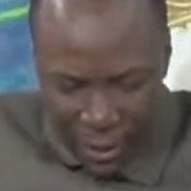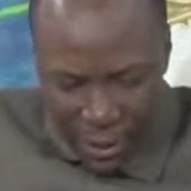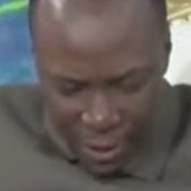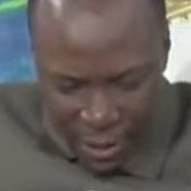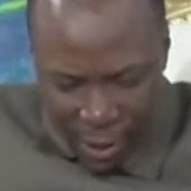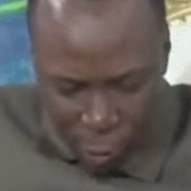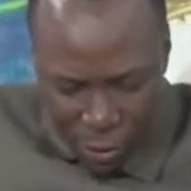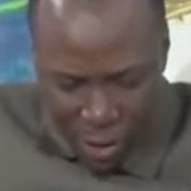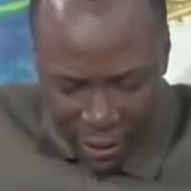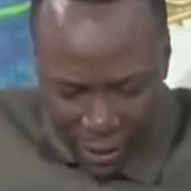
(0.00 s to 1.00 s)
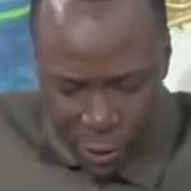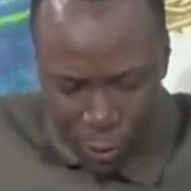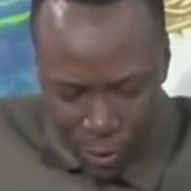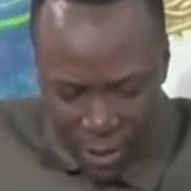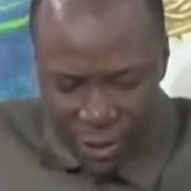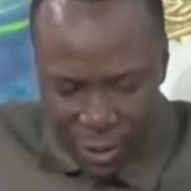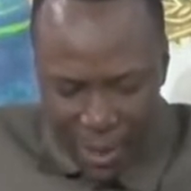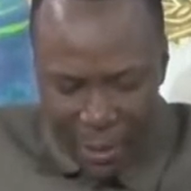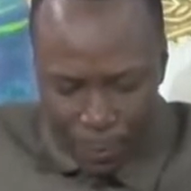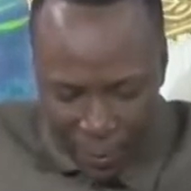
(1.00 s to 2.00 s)
Sitakosa kitu. This is
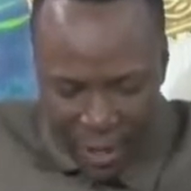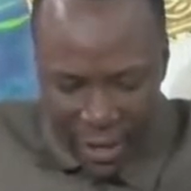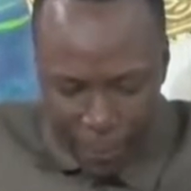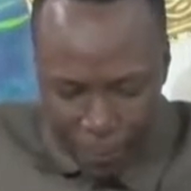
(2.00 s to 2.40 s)
my prayer.